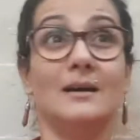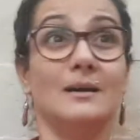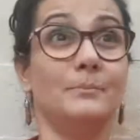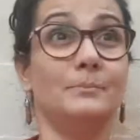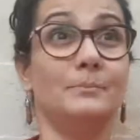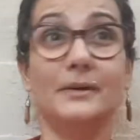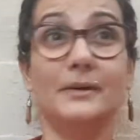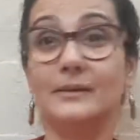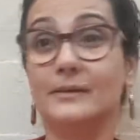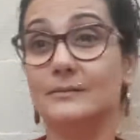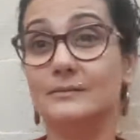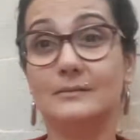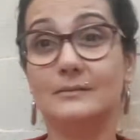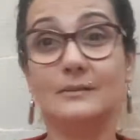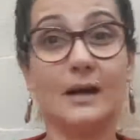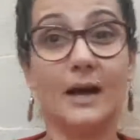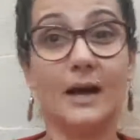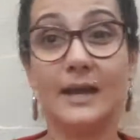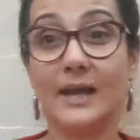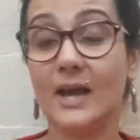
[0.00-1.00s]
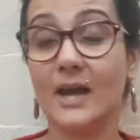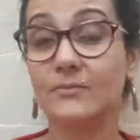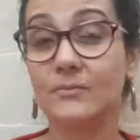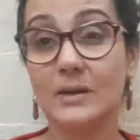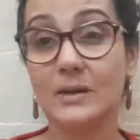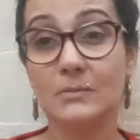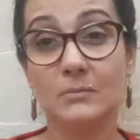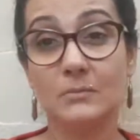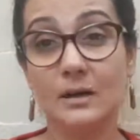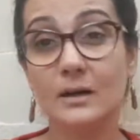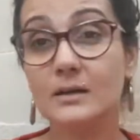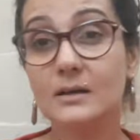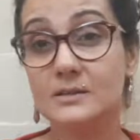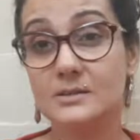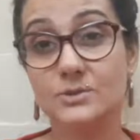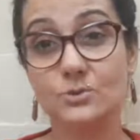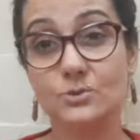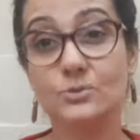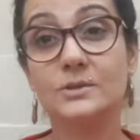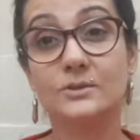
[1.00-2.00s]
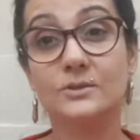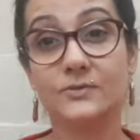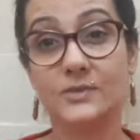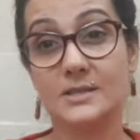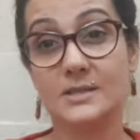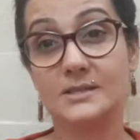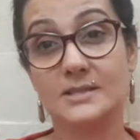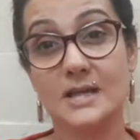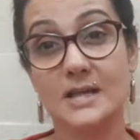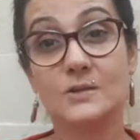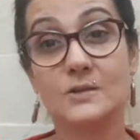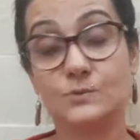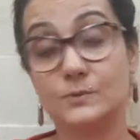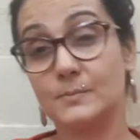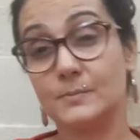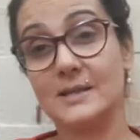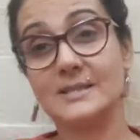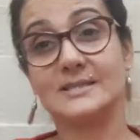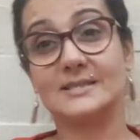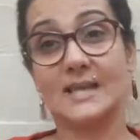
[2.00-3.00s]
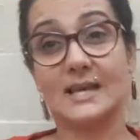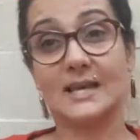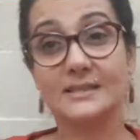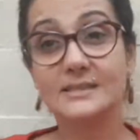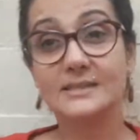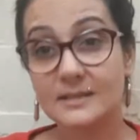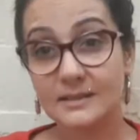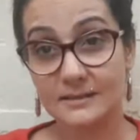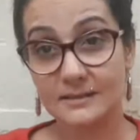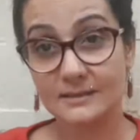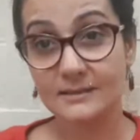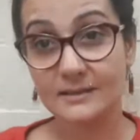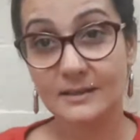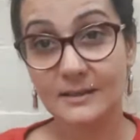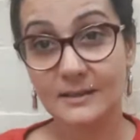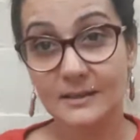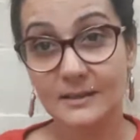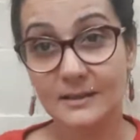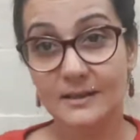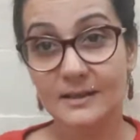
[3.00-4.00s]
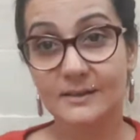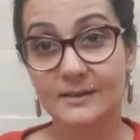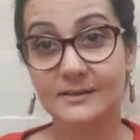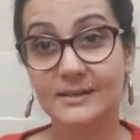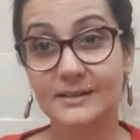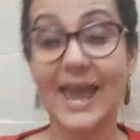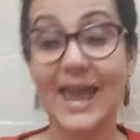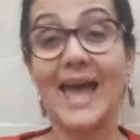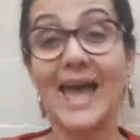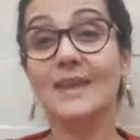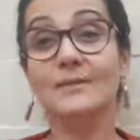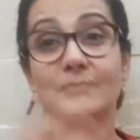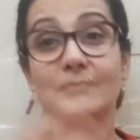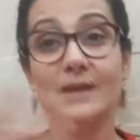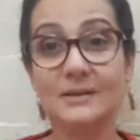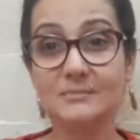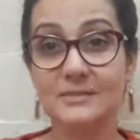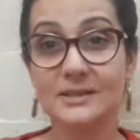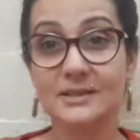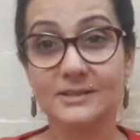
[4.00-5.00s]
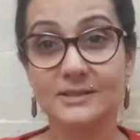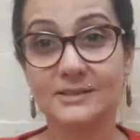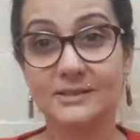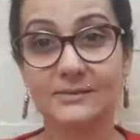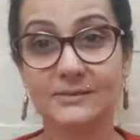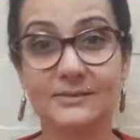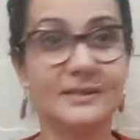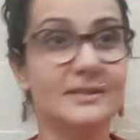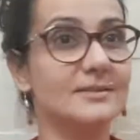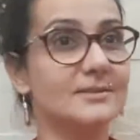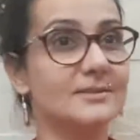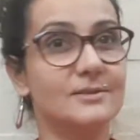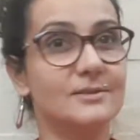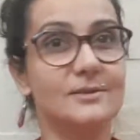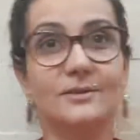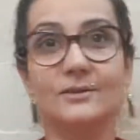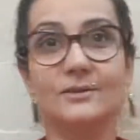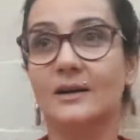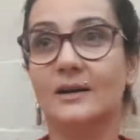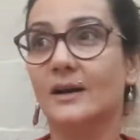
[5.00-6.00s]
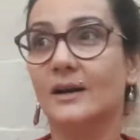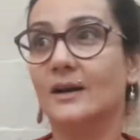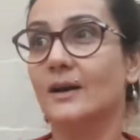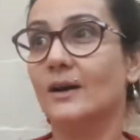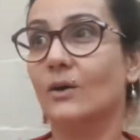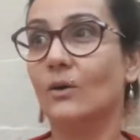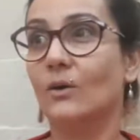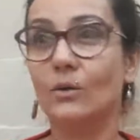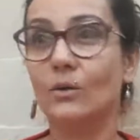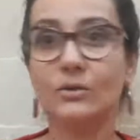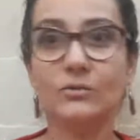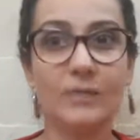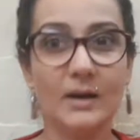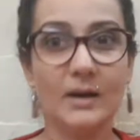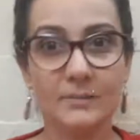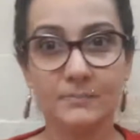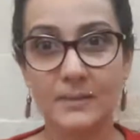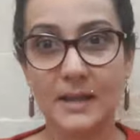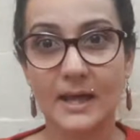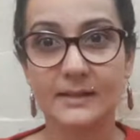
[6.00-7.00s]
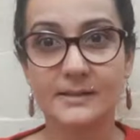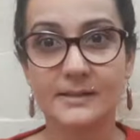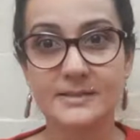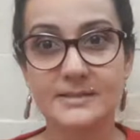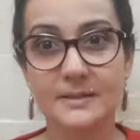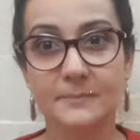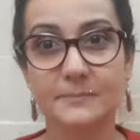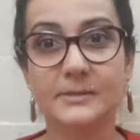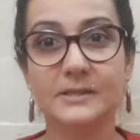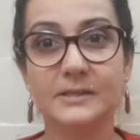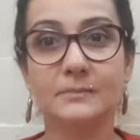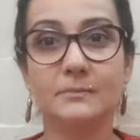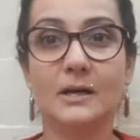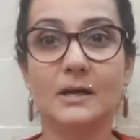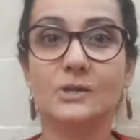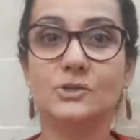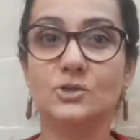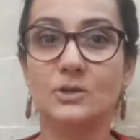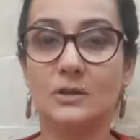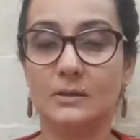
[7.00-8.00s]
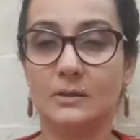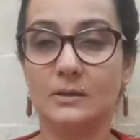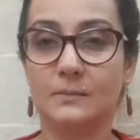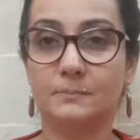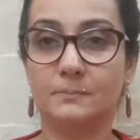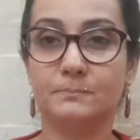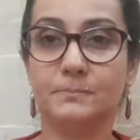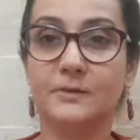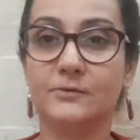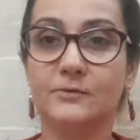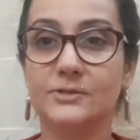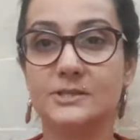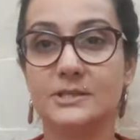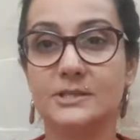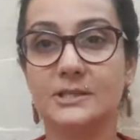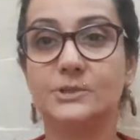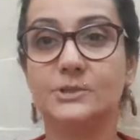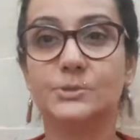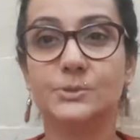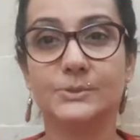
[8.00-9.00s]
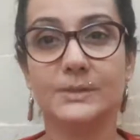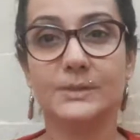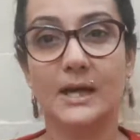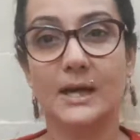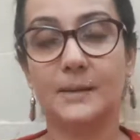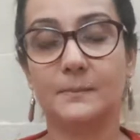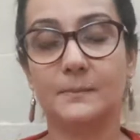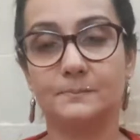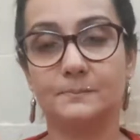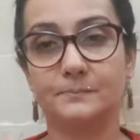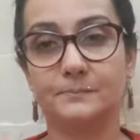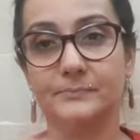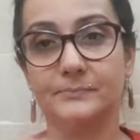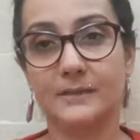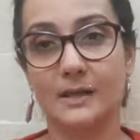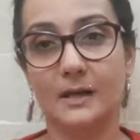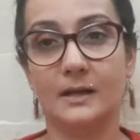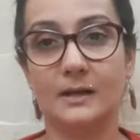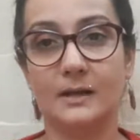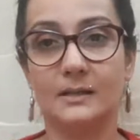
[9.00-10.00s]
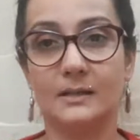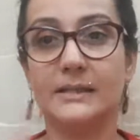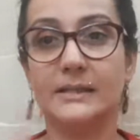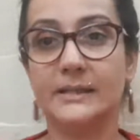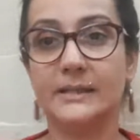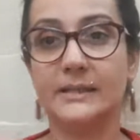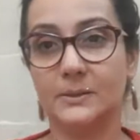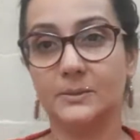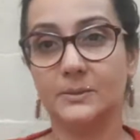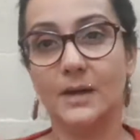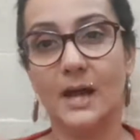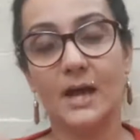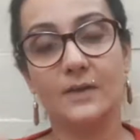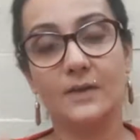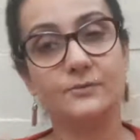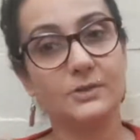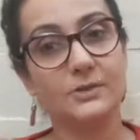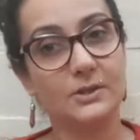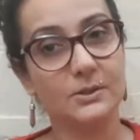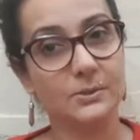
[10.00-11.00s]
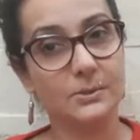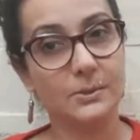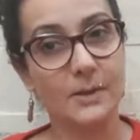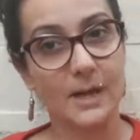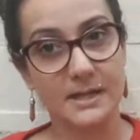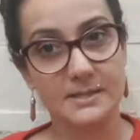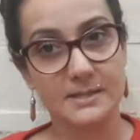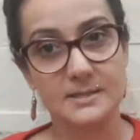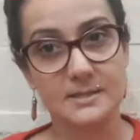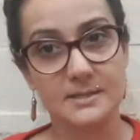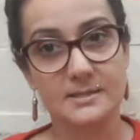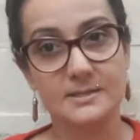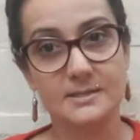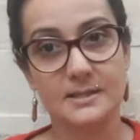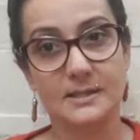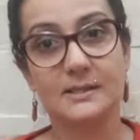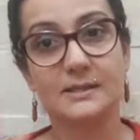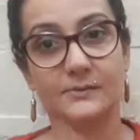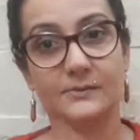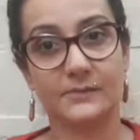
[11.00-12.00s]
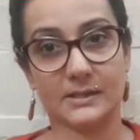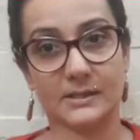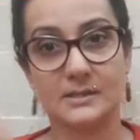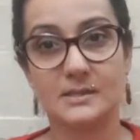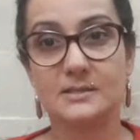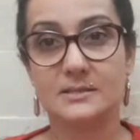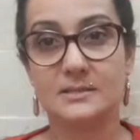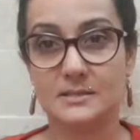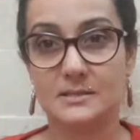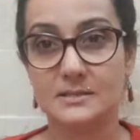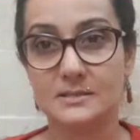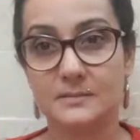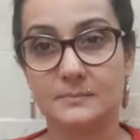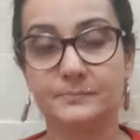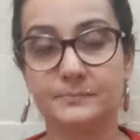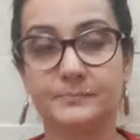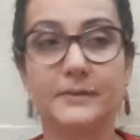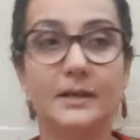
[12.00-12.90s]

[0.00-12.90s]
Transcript: but I have my Mars too in the first house with my Saturn, okay, and my Mercury. So all of my planets are pretty much pivoting through that Leo and Virgo axis in the Vedic system.